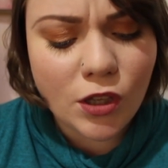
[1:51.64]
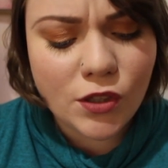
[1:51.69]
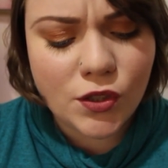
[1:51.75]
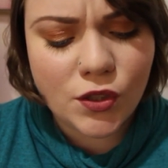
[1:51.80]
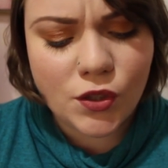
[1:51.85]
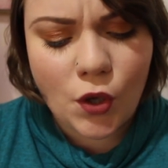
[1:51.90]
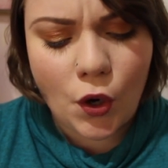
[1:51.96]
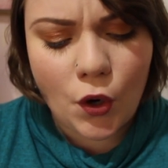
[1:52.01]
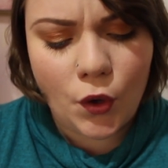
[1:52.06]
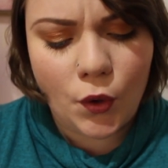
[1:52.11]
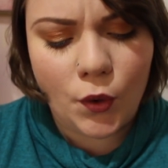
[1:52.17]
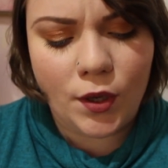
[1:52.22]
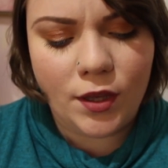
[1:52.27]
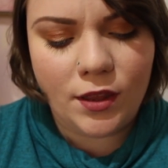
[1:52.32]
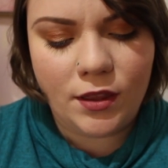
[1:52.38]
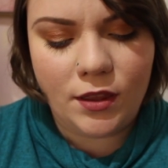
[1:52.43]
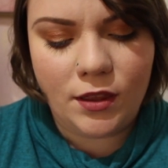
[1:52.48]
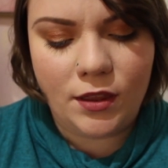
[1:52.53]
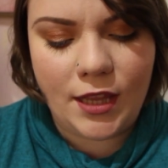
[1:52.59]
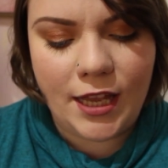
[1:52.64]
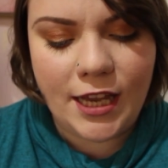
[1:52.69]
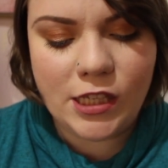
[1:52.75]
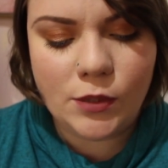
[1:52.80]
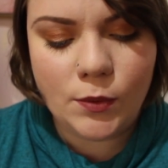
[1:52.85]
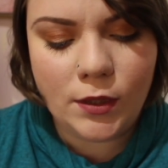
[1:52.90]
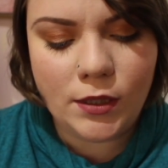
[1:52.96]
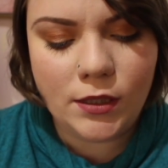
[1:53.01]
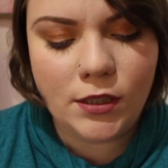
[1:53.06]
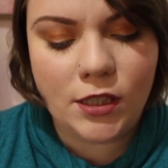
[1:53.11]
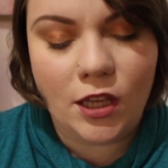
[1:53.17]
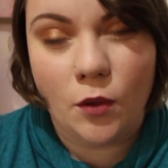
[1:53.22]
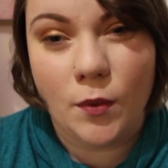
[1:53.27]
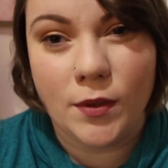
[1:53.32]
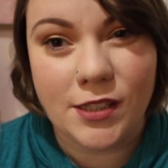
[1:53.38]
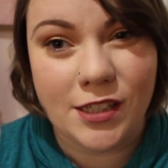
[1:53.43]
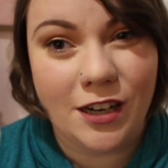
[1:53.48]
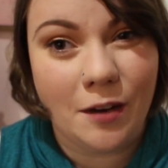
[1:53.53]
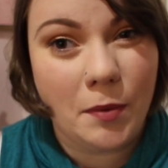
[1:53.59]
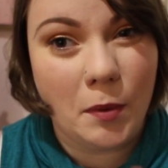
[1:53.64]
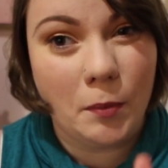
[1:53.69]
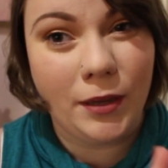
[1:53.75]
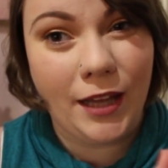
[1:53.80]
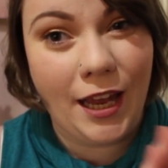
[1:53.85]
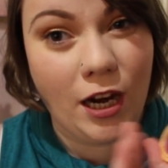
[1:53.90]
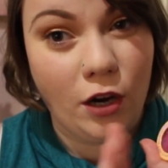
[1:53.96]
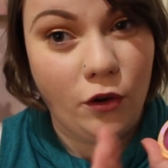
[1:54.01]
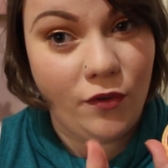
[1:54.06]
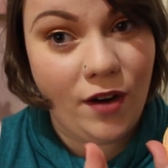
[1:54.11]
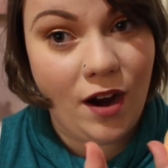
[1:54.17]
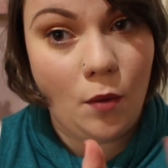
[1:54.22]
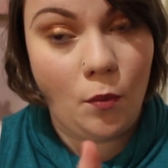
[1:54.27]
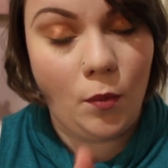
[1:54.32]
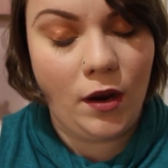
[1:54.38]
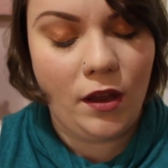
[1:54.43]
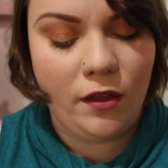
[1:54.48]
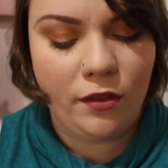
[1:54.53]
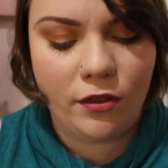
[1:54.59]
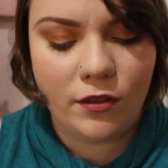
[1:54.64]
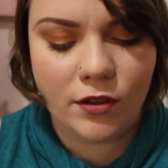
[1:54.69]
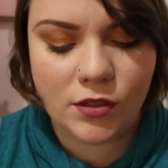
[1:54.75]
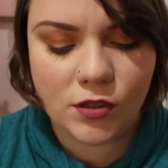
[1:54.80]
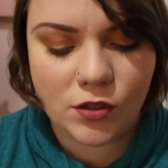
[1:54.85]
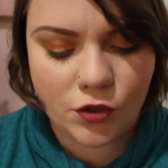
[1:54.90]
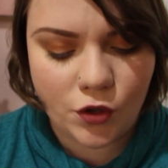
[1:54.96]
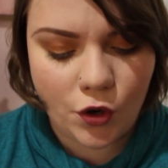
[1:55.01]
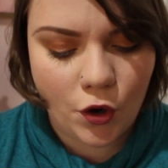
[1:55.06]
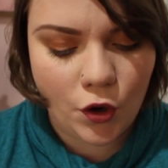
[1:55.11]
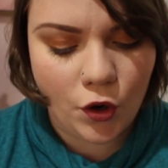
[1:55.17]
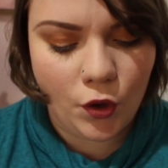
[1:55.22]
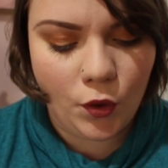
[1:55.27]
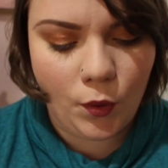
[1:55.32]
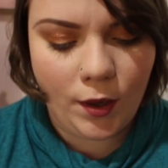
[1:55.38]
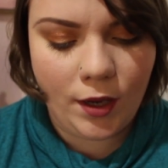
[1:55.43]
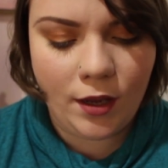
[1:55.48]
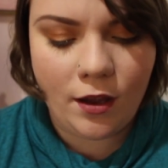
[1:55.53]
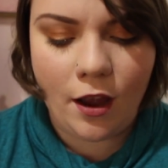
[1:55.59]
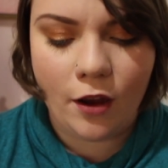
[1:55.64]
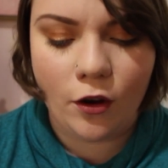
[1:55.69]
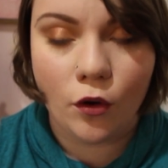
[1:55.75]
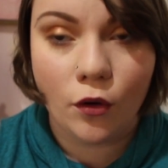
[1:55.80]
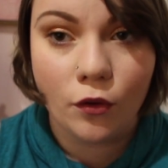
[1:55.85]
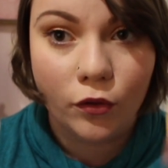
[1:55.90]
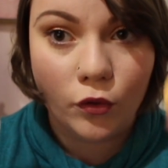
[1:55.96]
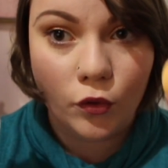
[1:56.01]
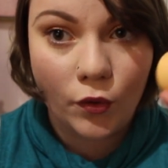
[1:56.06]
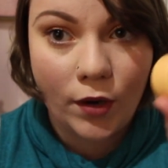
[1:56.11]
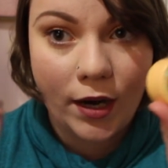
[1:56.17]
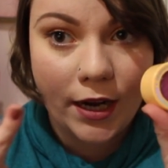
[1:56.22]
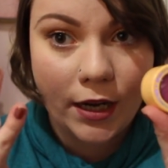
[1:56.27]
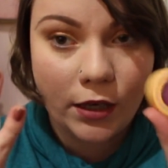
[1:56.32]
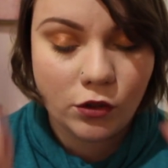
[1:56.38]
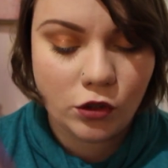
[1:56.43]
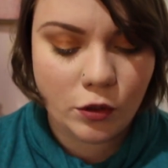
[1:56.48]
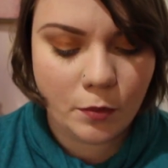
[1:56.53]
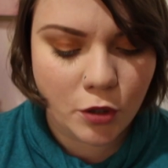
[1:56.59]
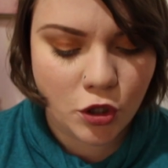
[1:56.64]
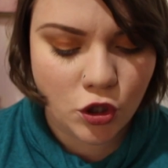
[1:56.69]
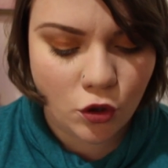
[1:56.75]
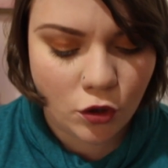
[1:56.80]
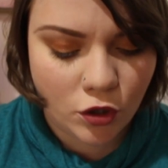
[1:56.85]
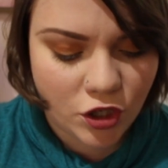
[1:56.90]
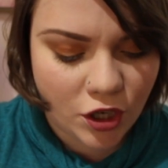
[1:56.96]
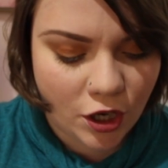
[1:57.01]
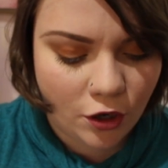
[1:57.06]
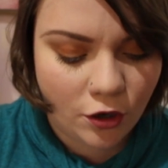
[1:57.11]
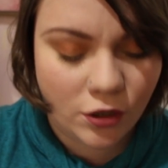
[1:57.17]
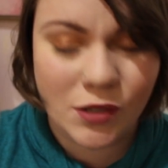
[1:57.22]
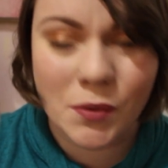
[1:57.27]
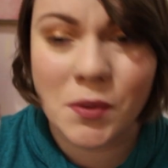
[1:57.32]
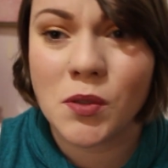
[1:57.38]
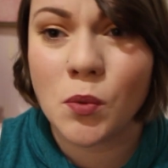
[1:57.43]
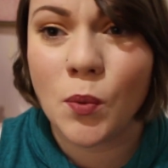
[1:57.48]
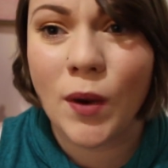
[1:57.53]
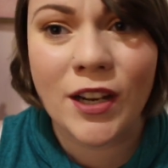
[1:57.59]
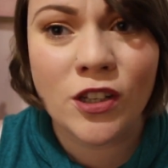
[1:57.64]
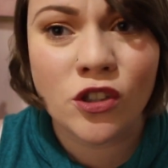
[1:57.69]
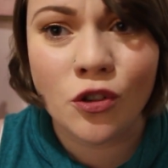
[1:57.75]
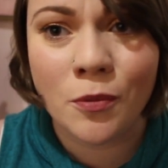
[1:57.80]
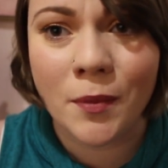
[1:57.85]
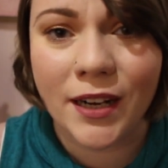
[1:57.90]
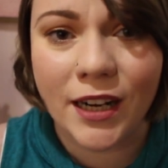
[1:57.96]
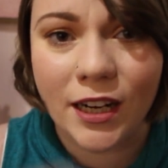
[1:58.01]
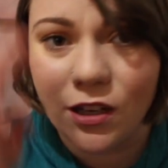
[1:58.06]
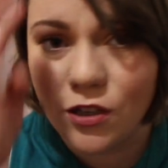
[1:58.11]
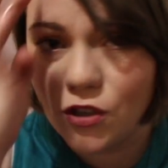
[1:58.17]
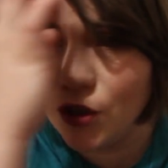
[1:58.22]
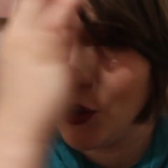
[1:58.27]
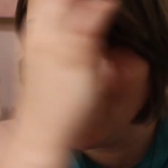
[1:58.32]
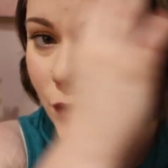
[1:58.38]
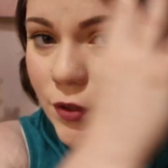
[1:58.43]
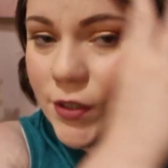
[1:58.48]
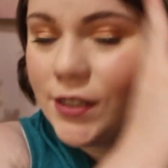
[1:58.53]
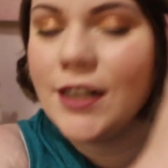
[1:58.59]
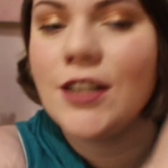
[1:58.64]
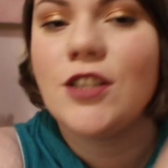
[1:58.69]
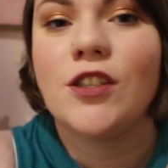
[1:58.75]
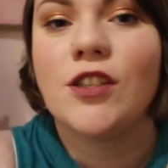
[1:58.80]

So these ones are the ones that I've been playing around with. So I got three Super Shock Shadows. There was way too many to choose, and